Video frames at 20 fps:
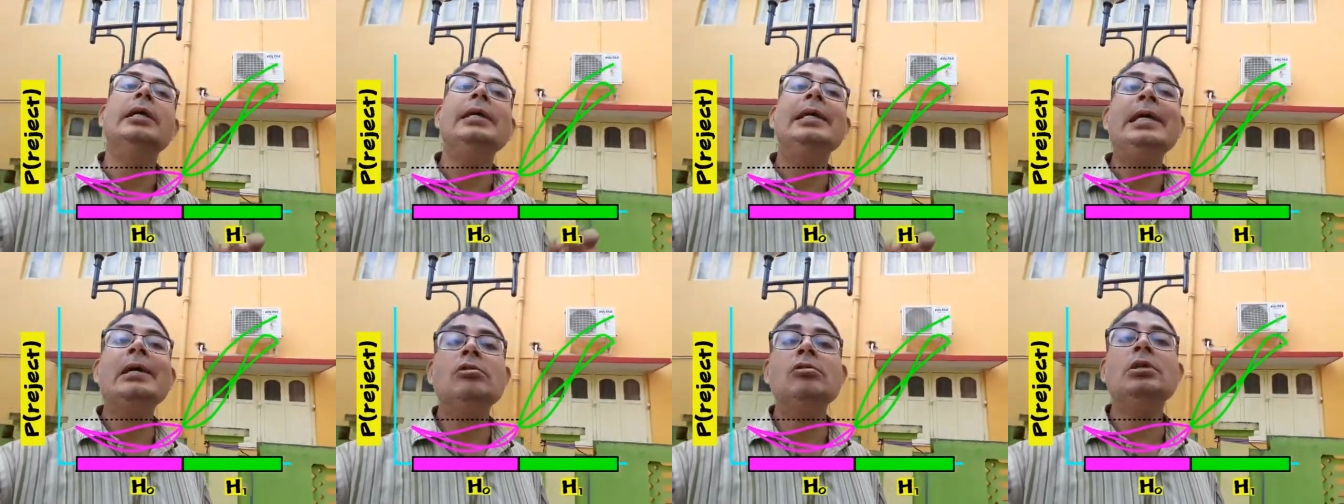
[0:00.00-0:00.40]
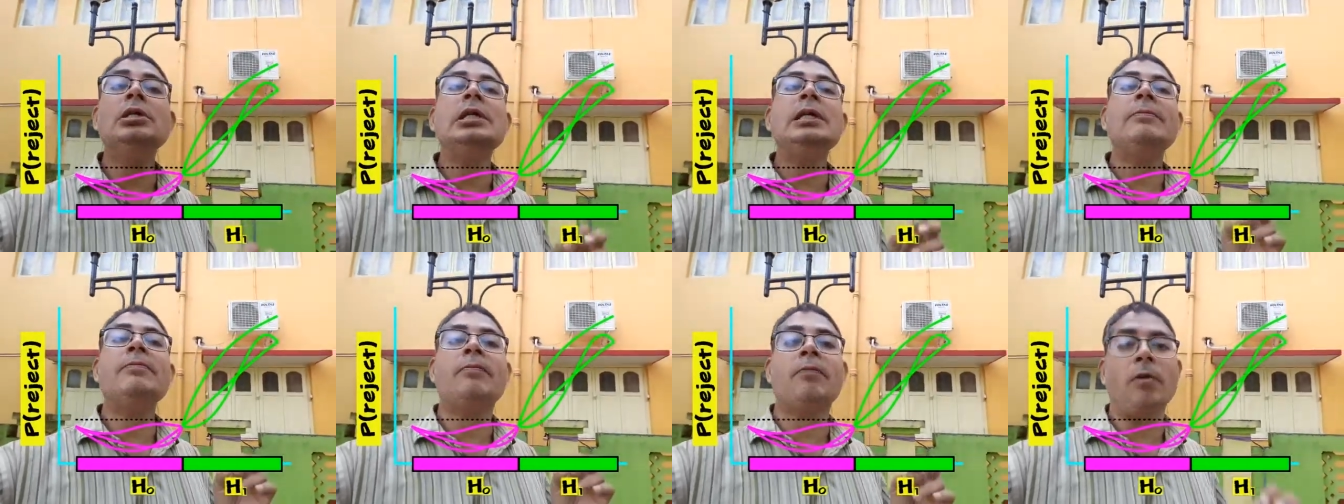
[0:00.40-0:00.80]

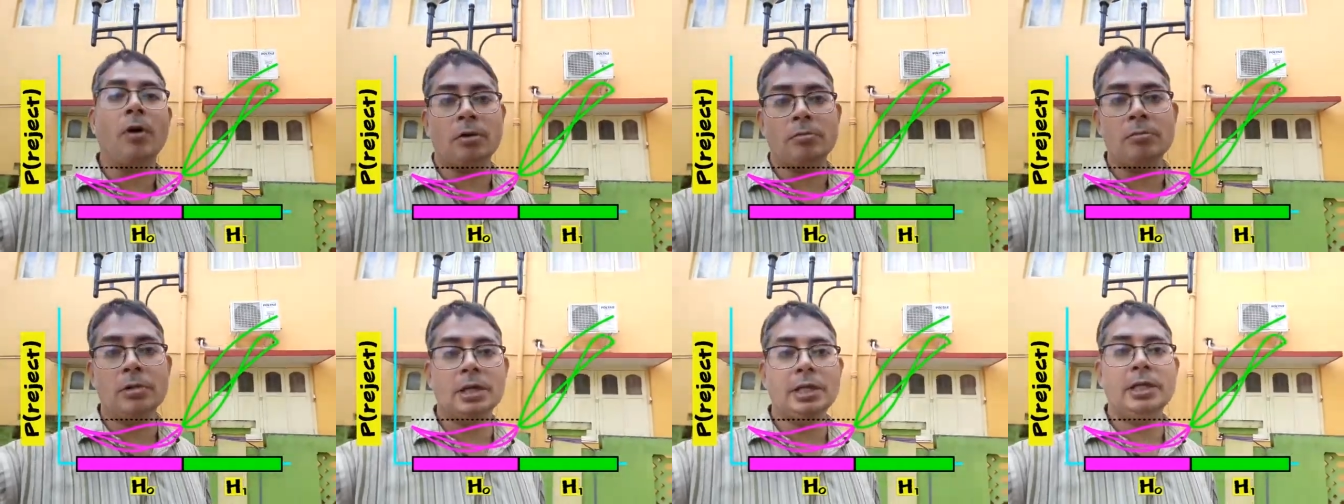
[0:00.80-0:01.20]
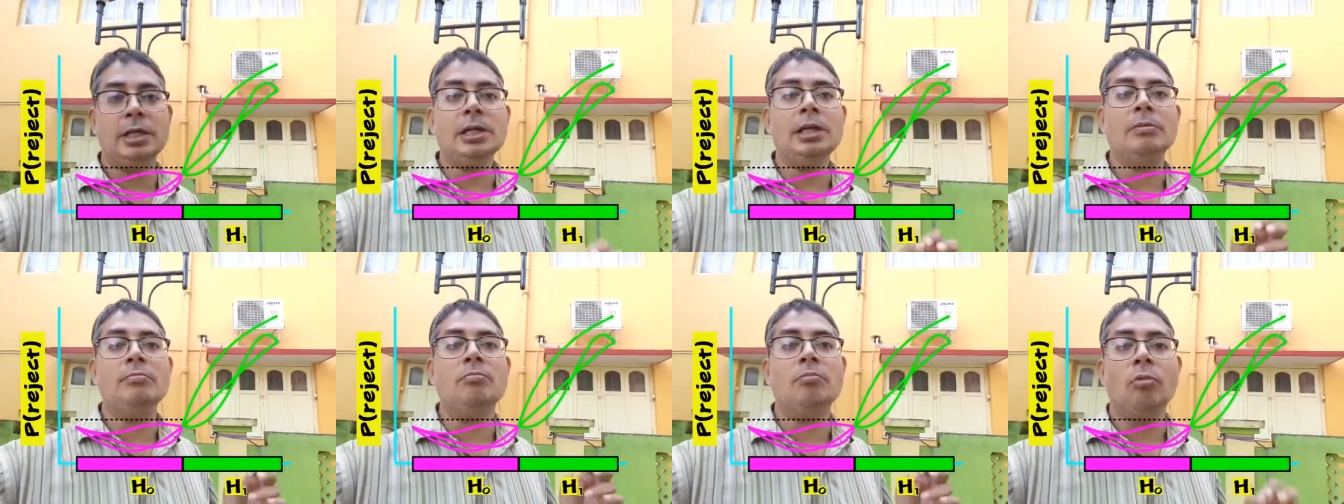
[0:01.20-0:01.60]

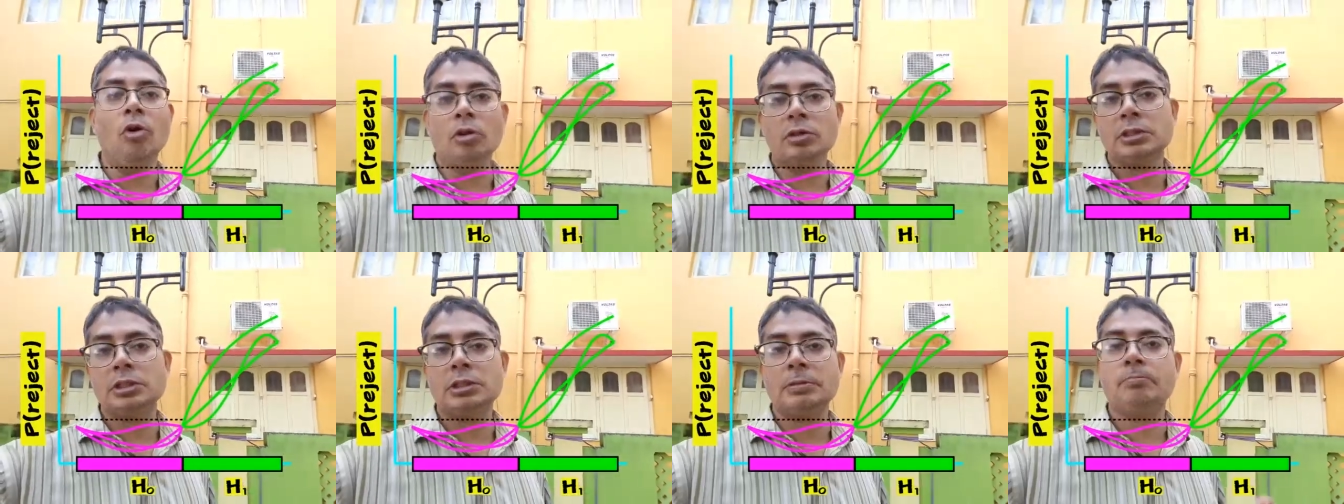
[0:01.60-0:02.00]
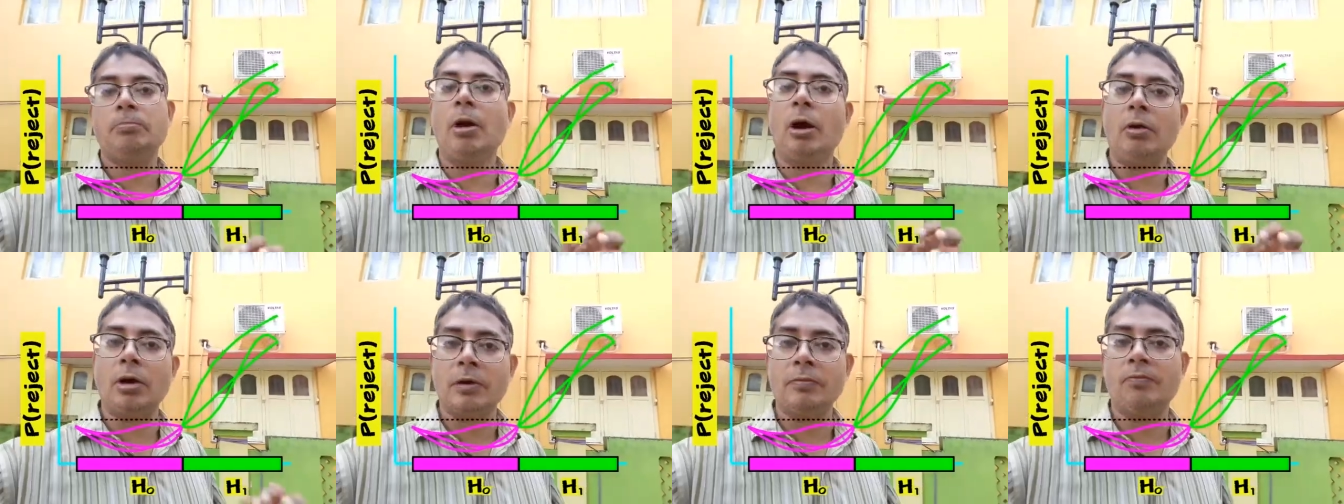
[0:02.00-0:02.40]
uniformly most
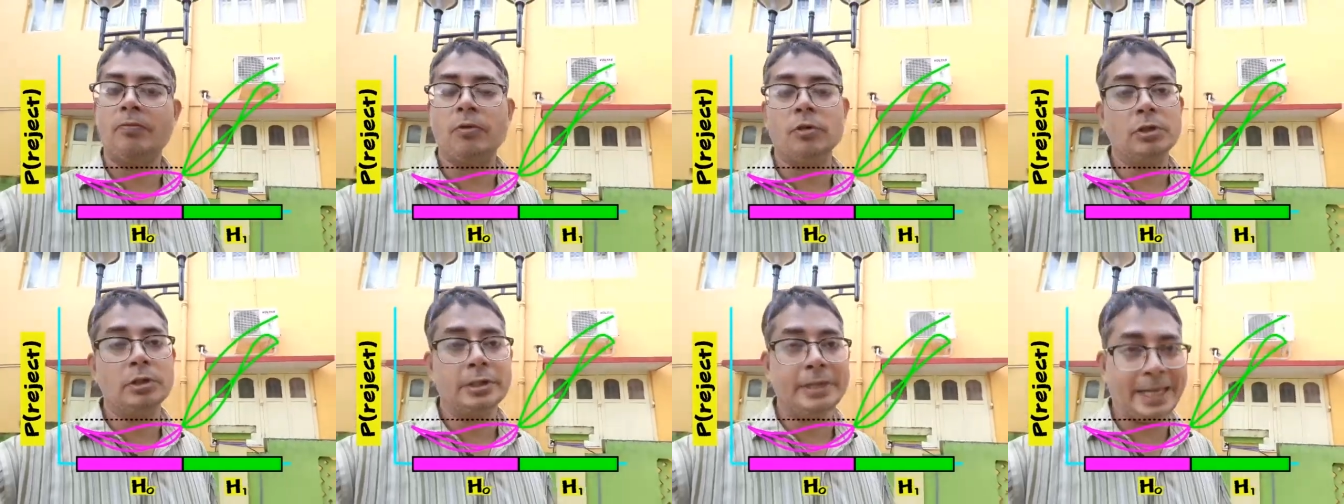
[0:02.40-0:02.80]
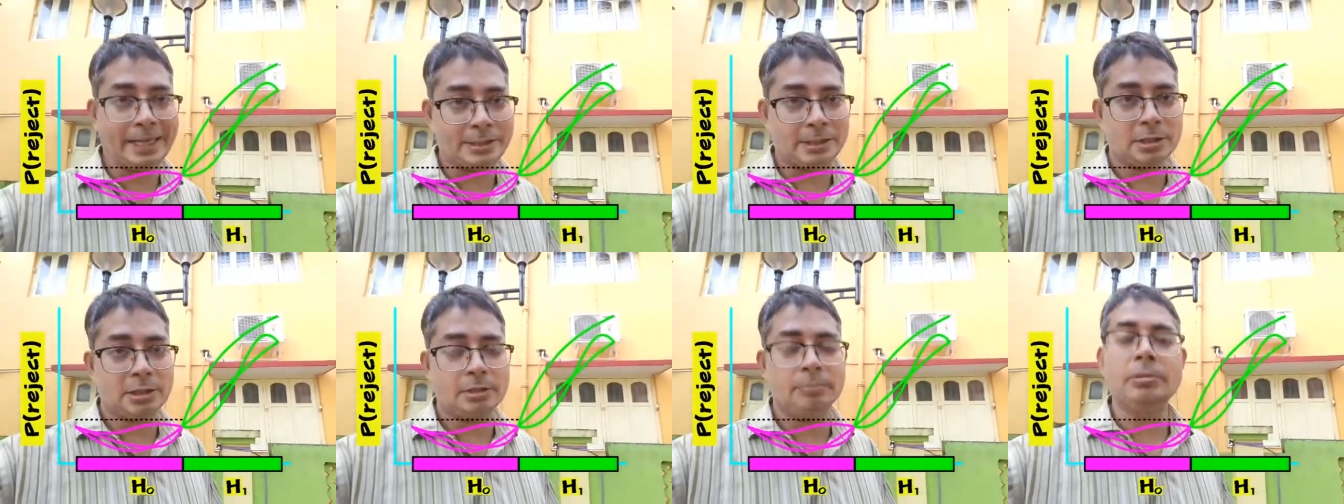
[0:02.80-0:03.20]
powerful
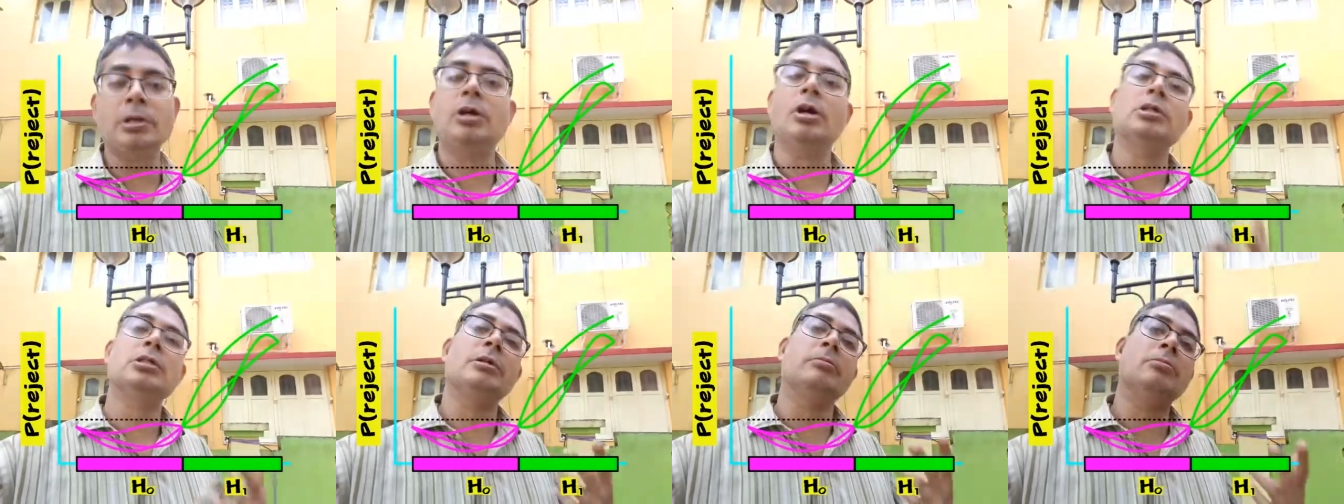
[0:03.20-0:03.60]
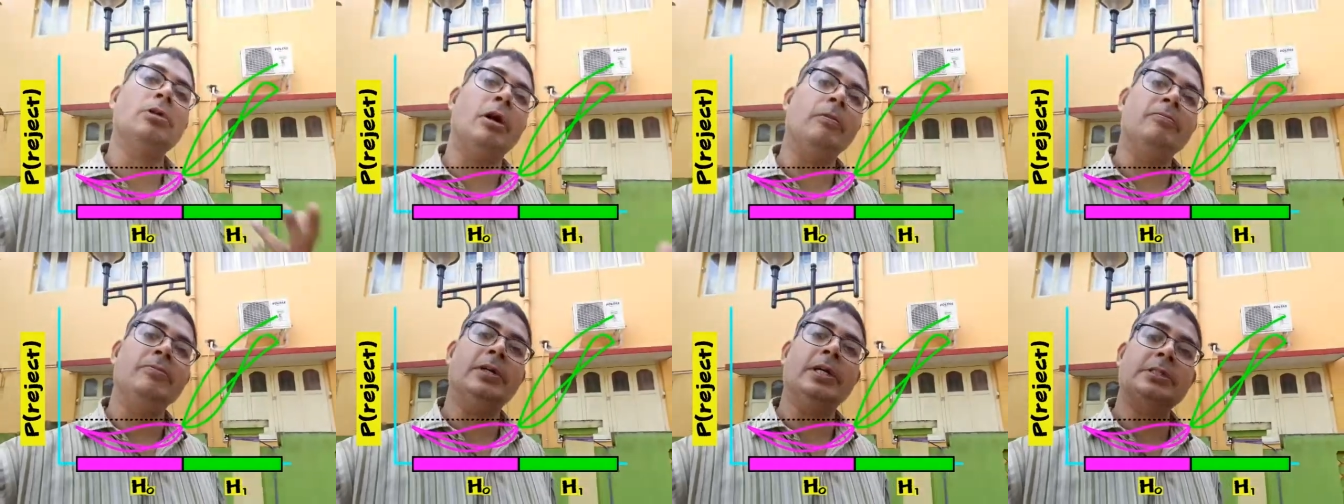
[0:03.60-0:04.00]
test, because of the
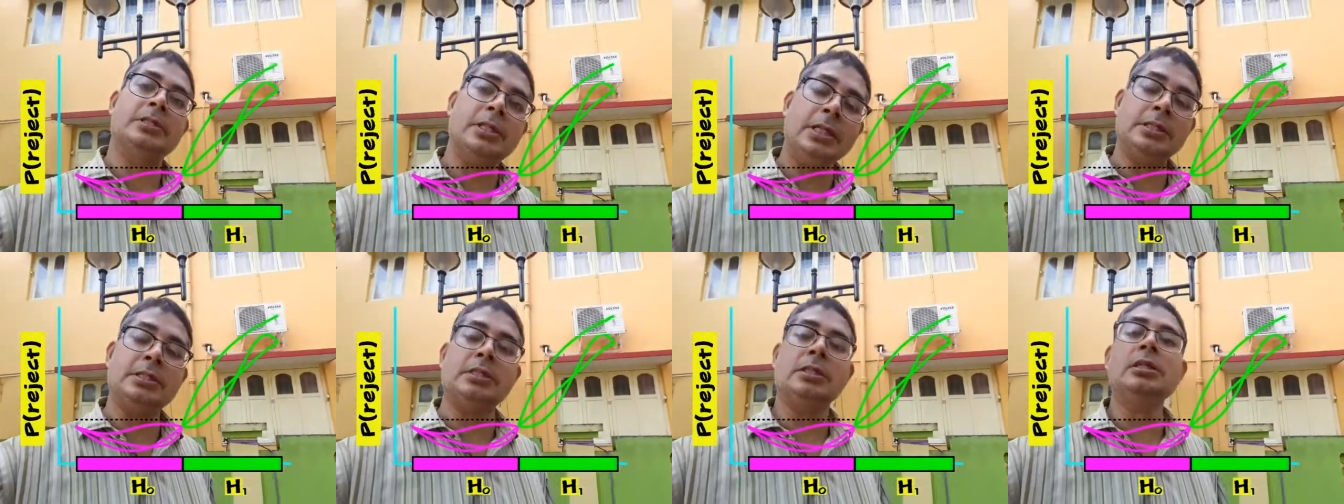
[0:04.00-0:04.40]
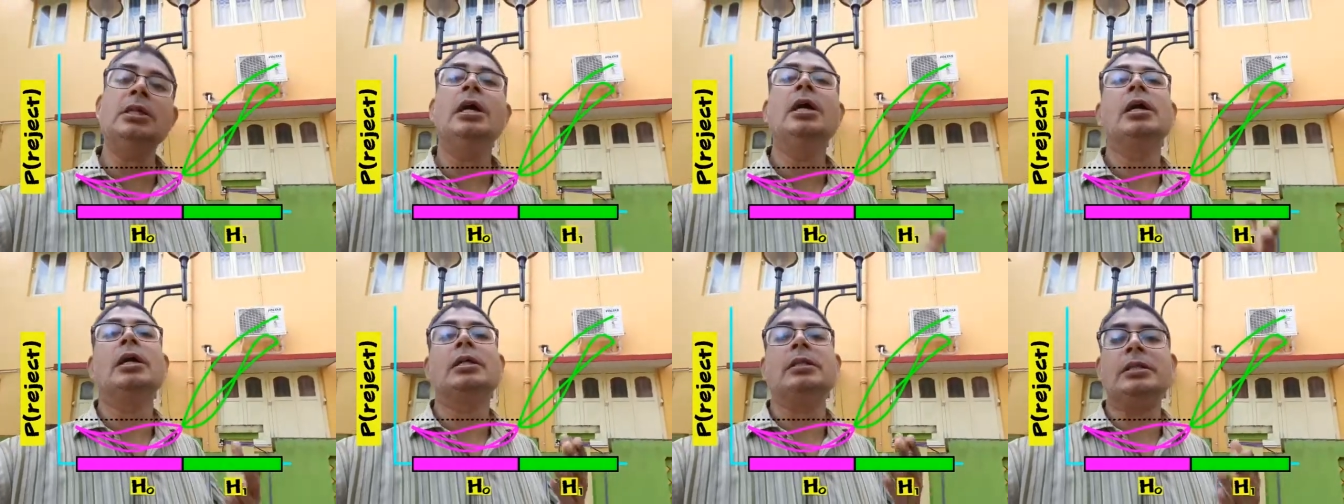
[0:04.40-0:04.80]
obvious reason
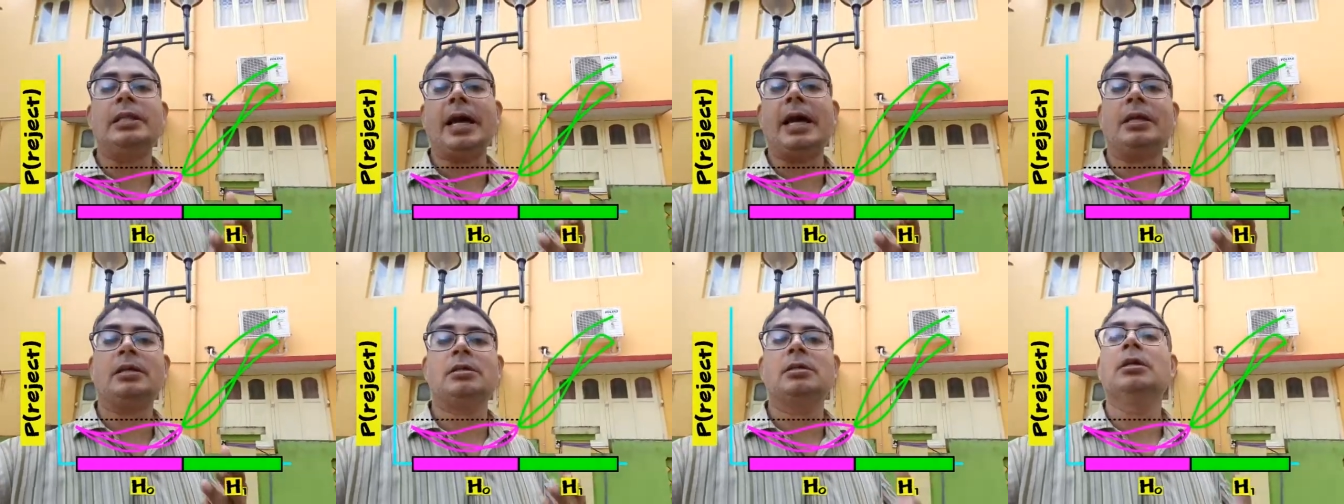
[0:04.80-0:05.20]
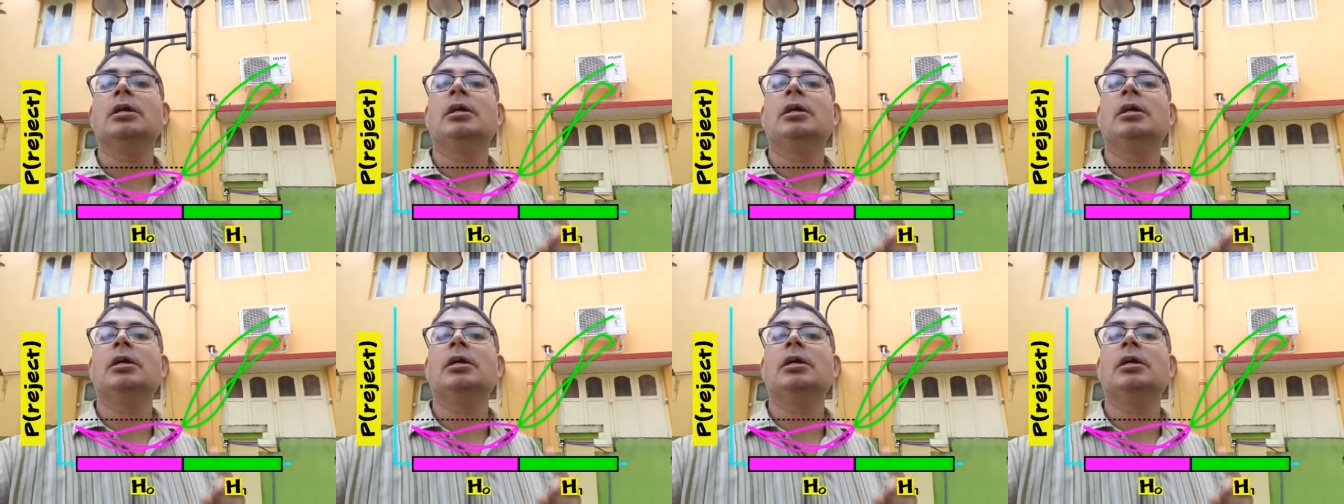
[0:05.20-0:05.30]
that